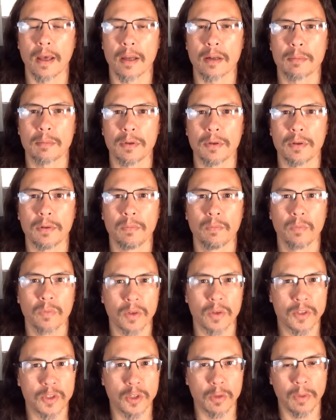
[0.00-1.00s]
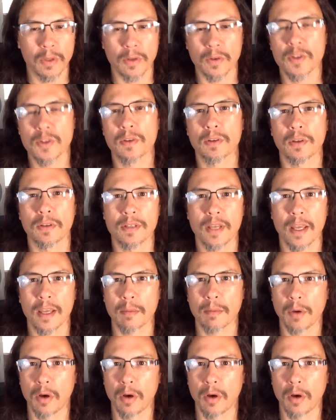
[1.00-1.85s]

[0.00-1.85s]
edible, assuming you take them